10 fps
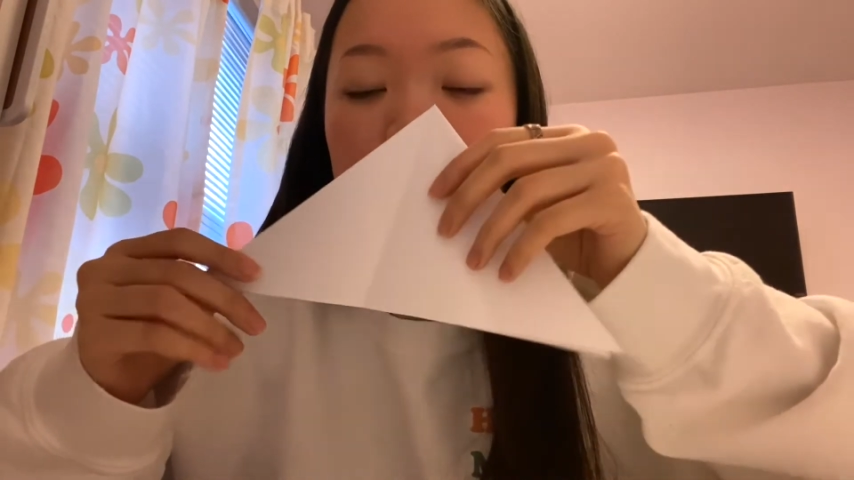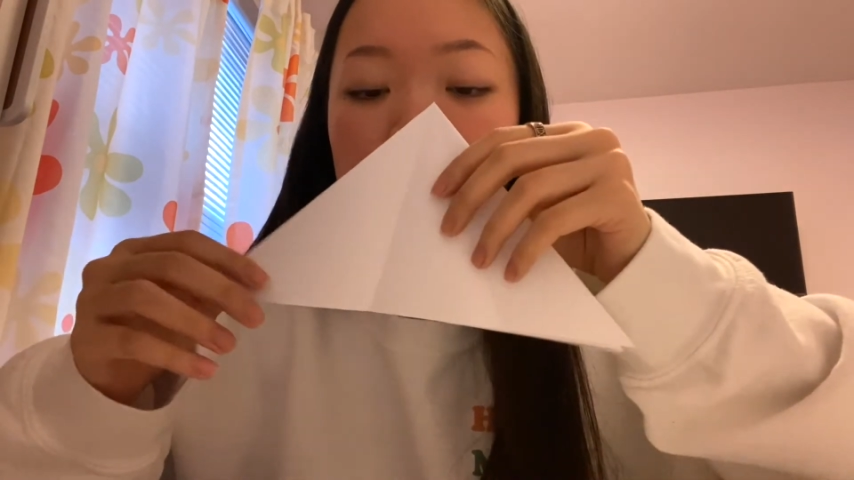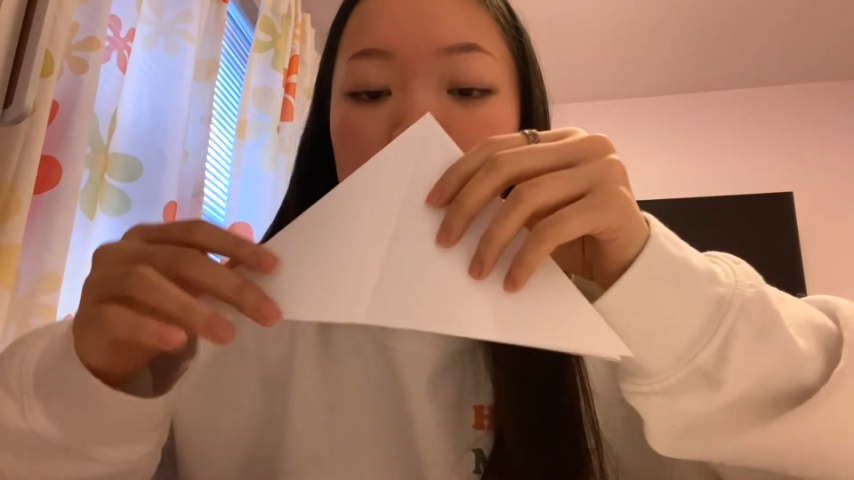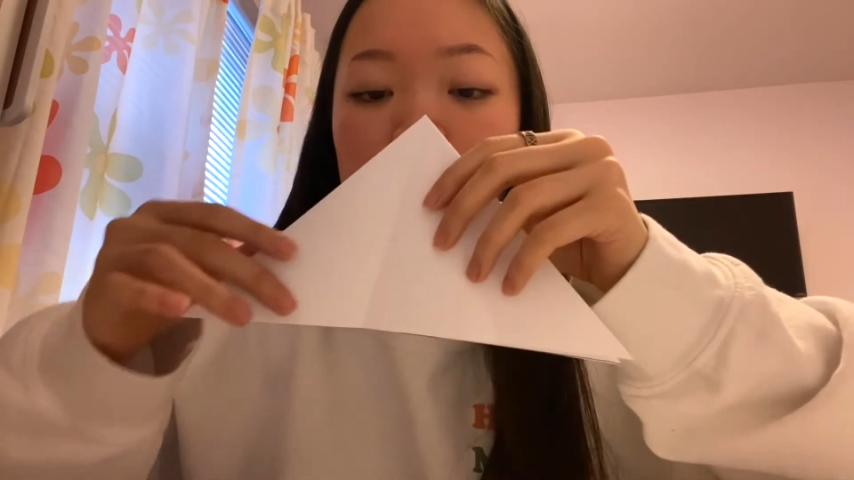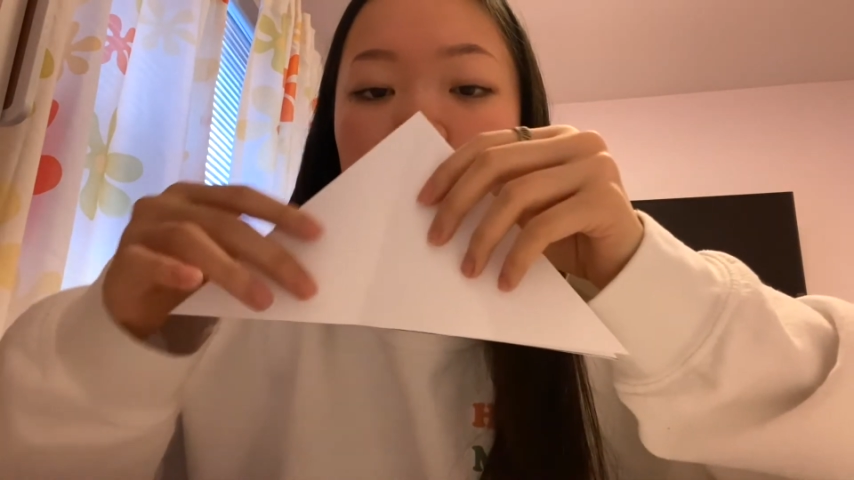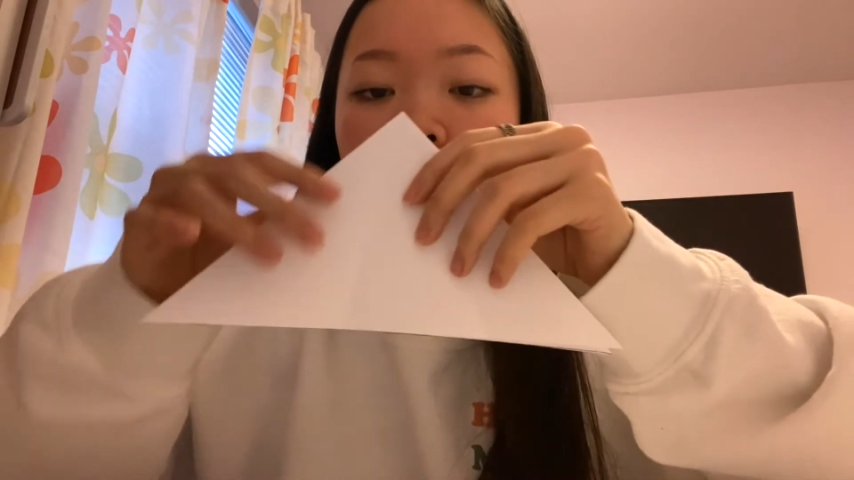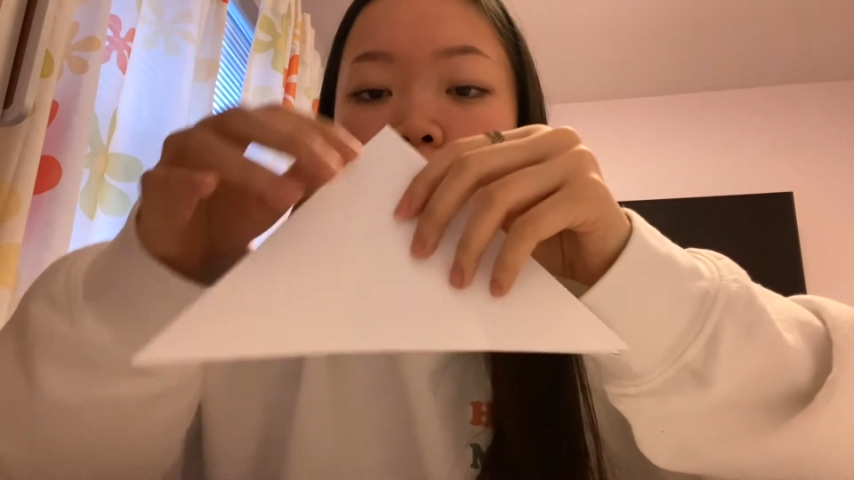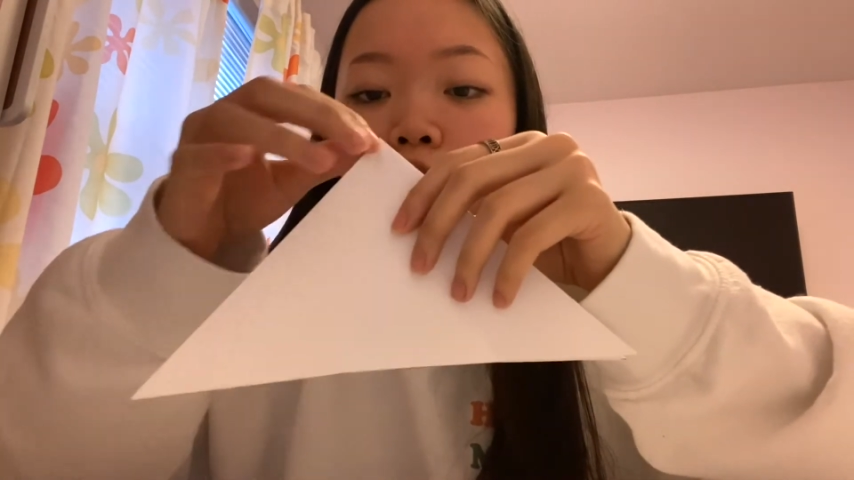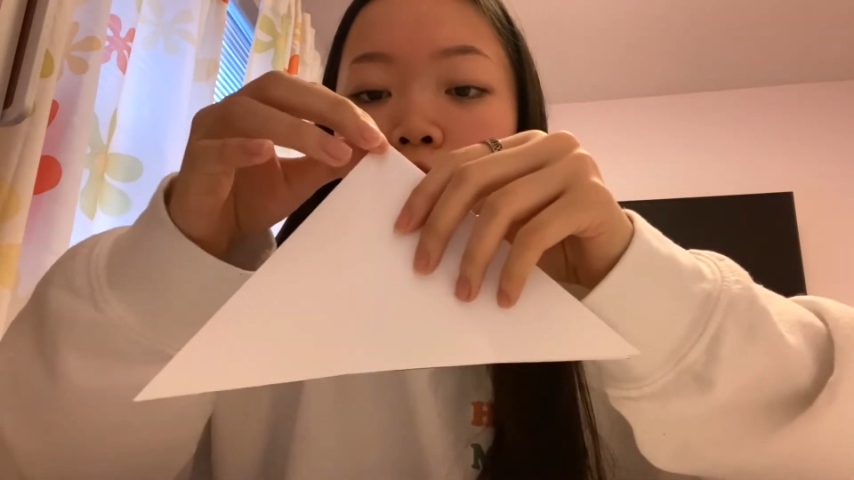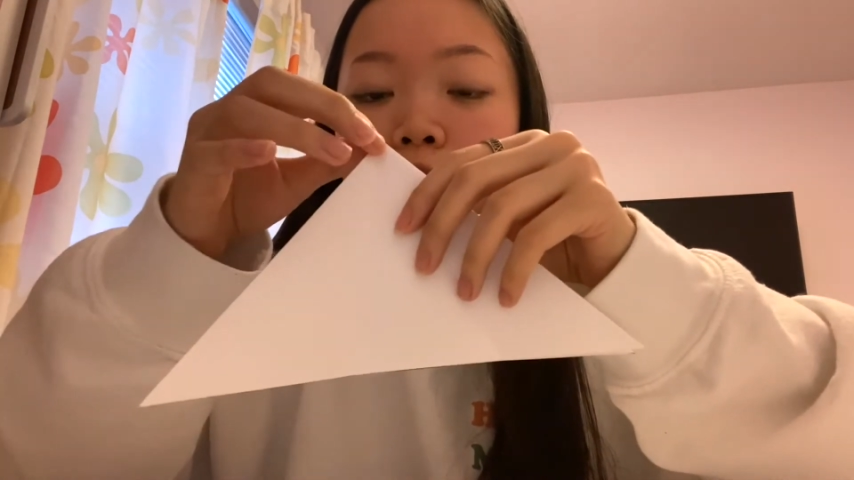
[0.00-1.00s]

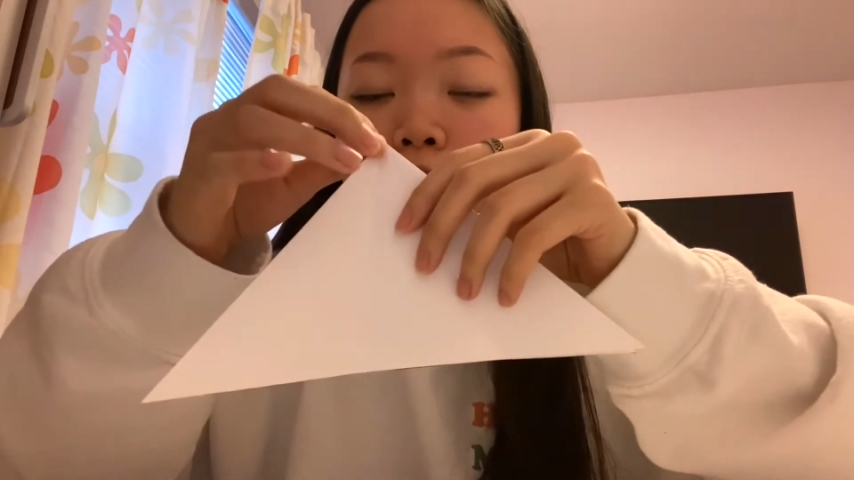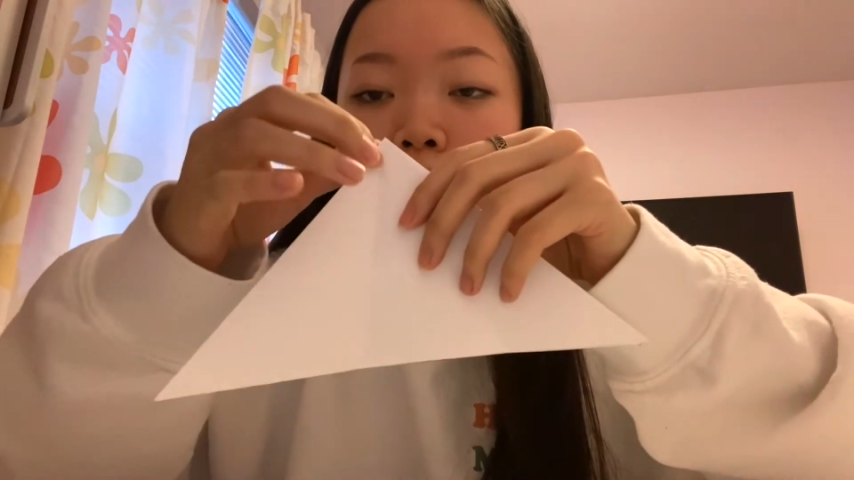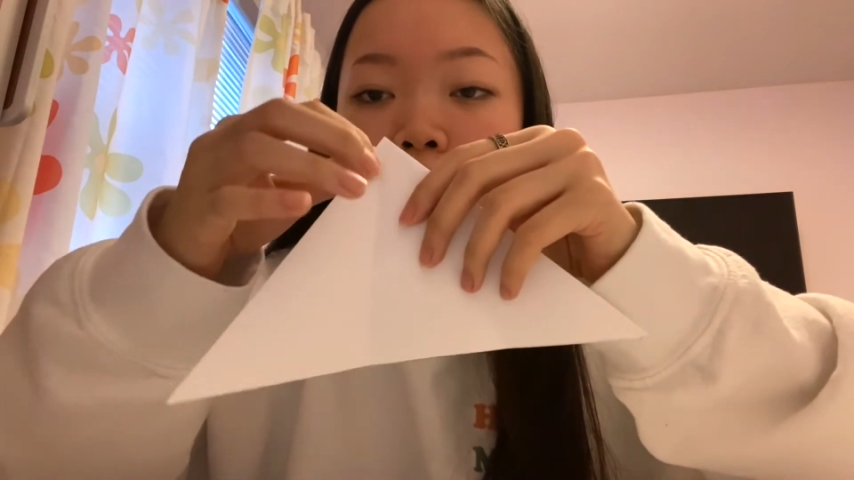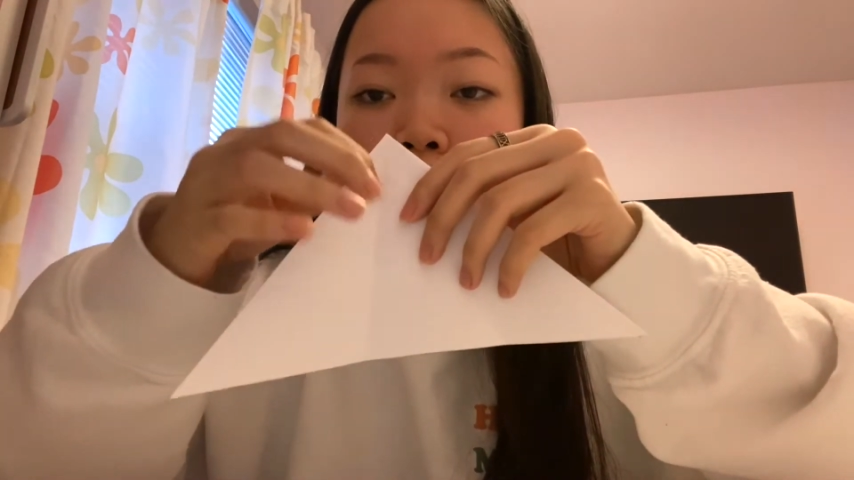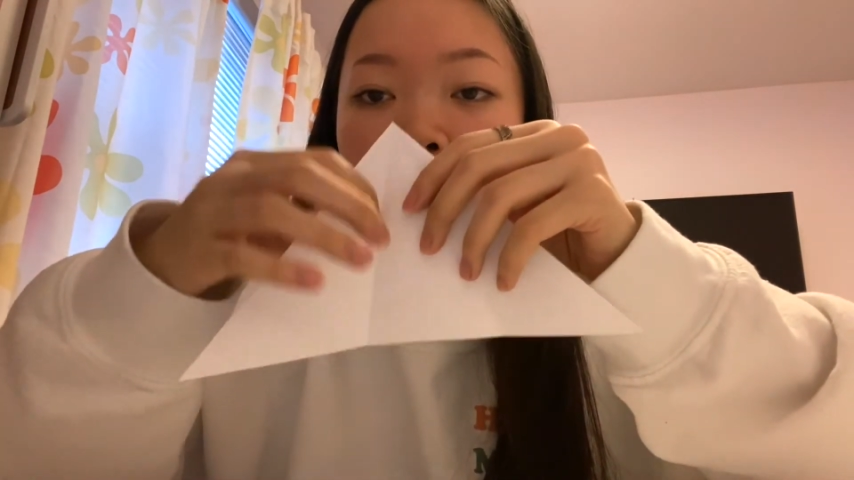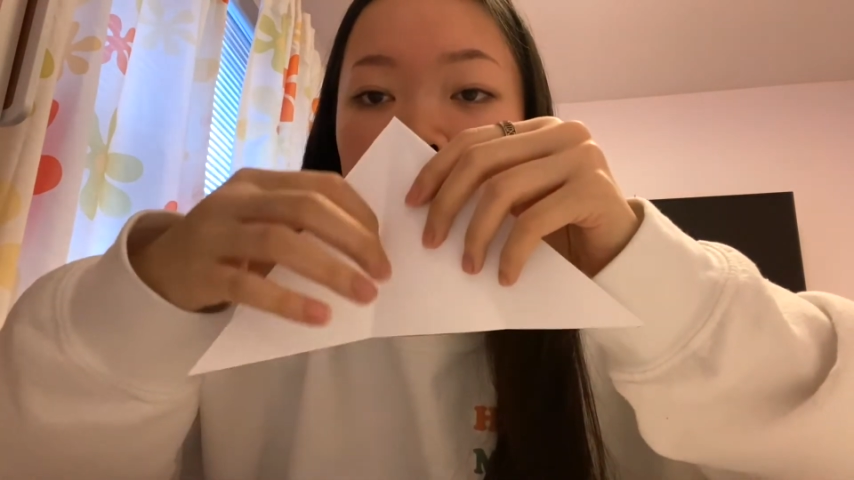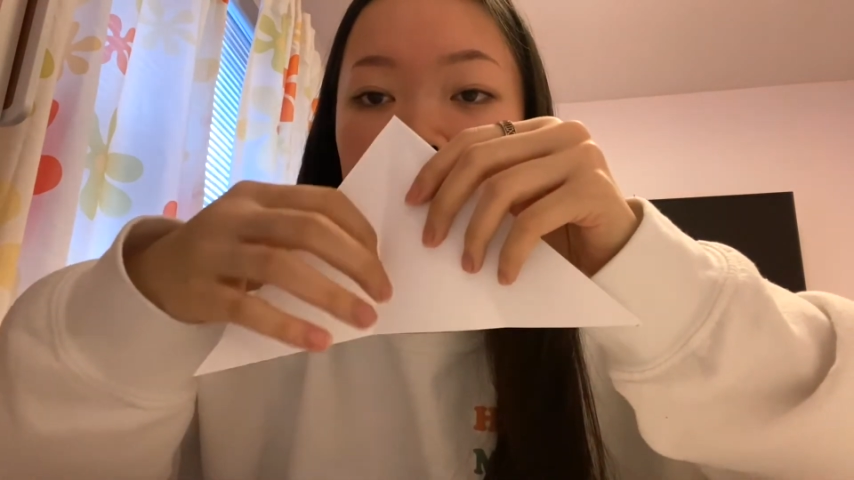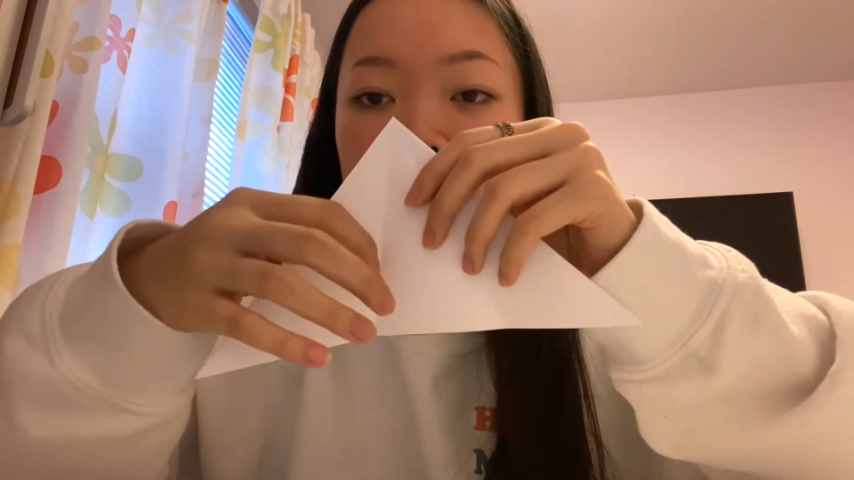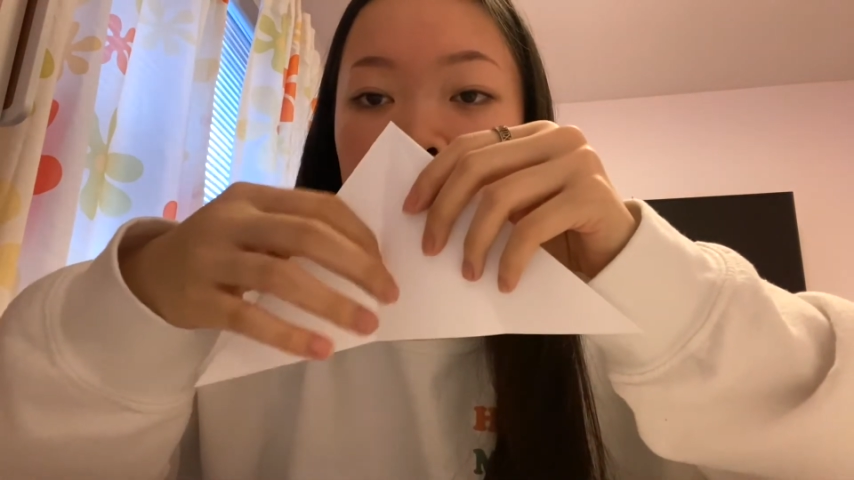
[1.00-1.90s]
So you're gonna take